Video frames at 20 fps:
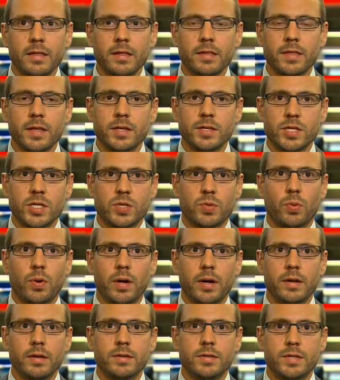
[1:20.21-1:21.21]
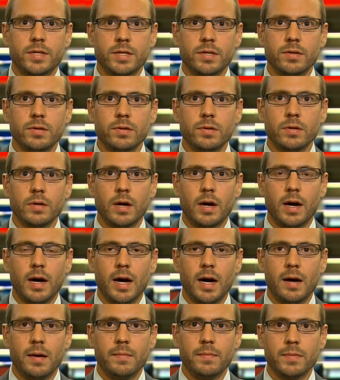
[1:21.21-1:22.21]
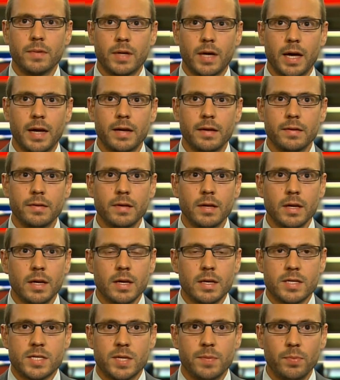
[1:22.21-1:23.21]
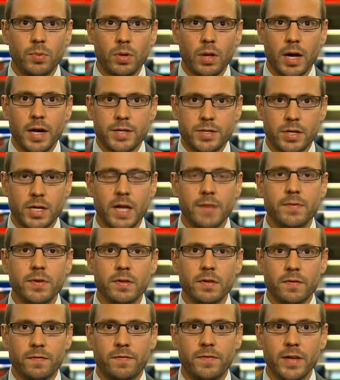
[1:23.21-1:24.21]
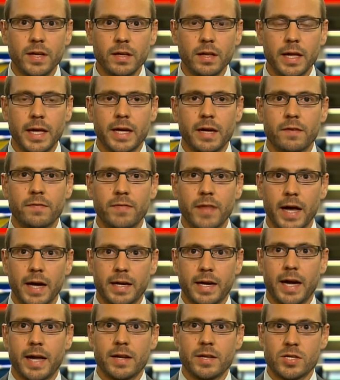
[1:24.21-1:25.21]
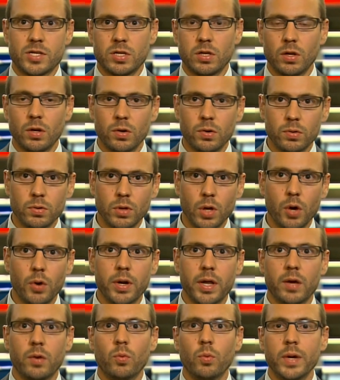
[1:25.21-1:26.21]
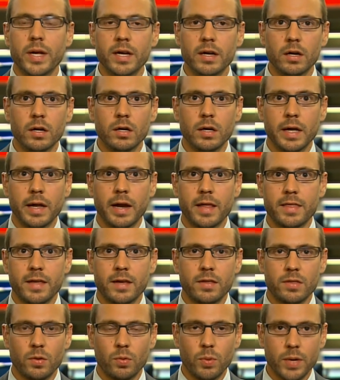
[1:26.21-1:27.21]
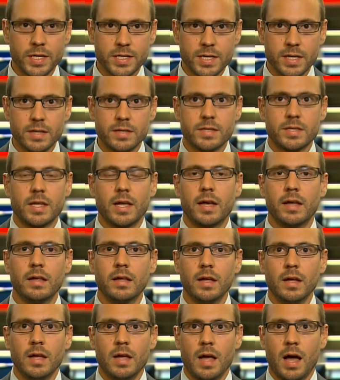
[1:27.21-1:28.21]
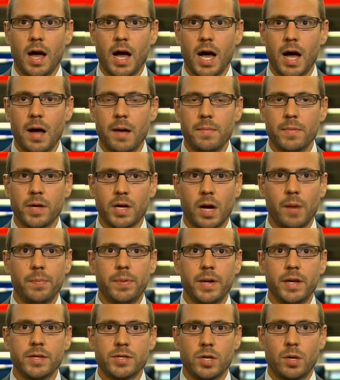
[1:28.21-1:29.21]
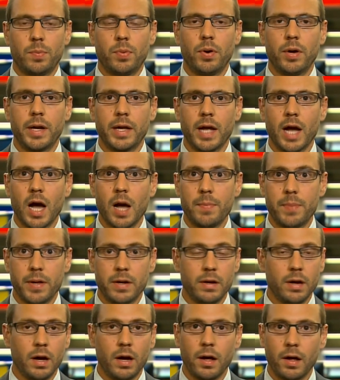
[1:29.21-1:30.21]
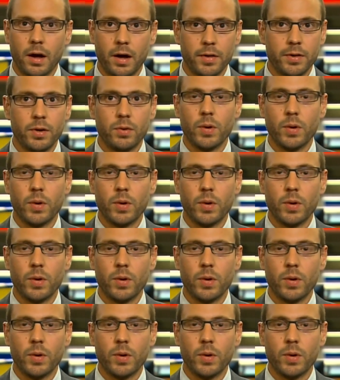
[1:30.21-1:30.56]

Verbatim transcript: that they just wanted to um, kind of symbolize or give you the feeling of that kind of slow loading wheel. And I think the widgets that um, the companies are putting up and uh, other